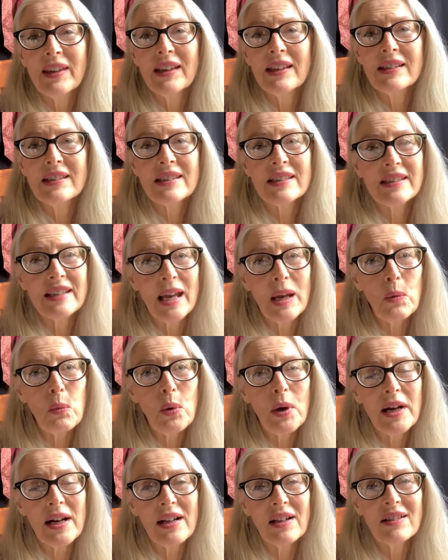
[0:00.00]
Stay
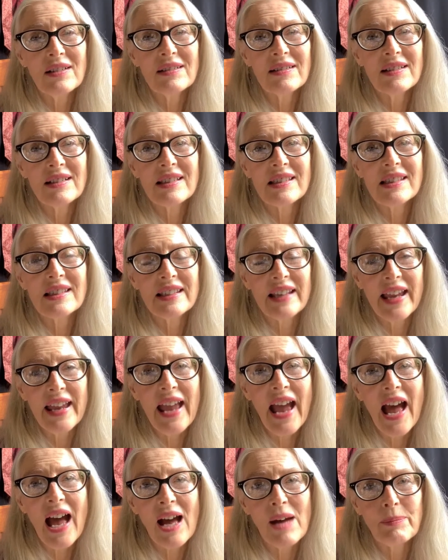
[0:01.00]
well. Stay
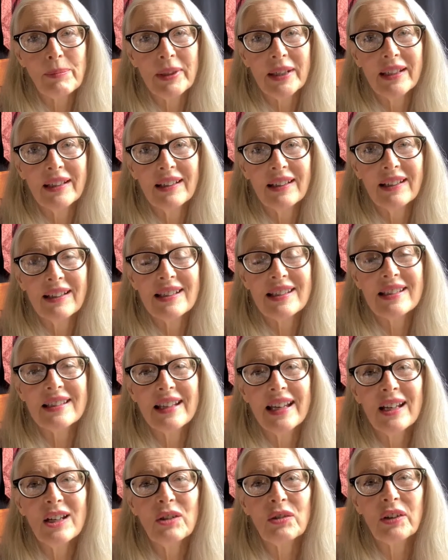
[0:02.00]
happy.
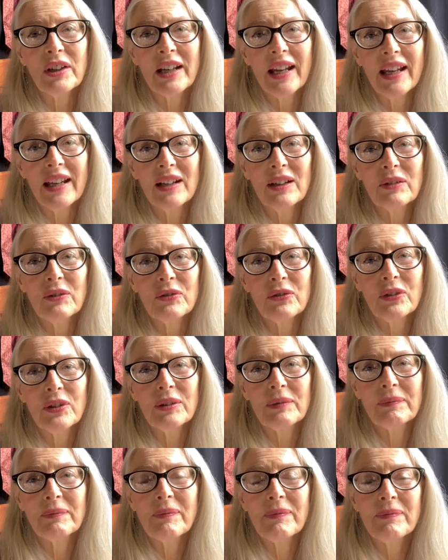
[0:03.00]
Stay creative.
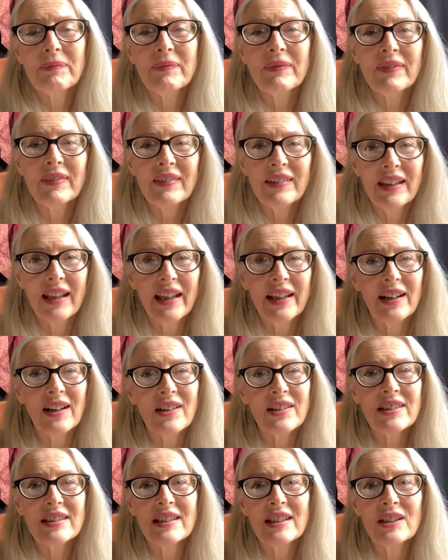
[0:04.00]
And I'll
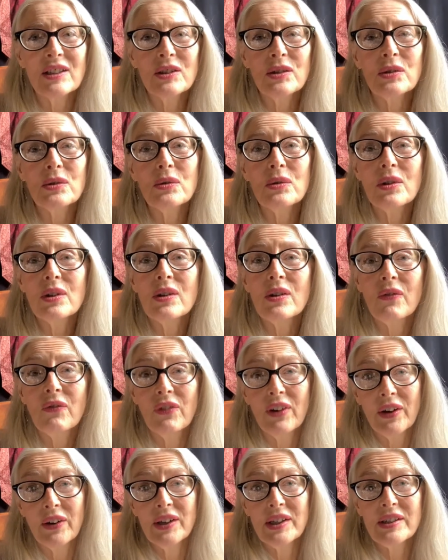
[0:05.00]
see you
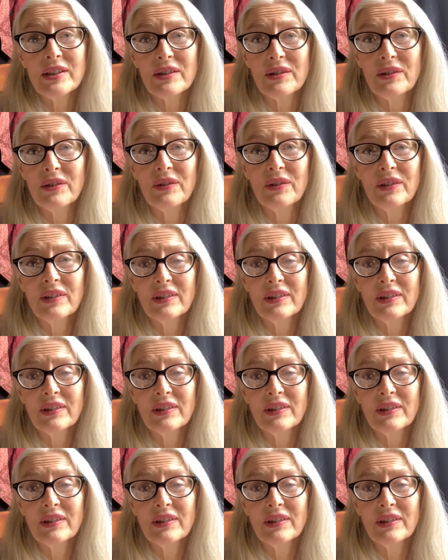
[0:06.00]
very soon.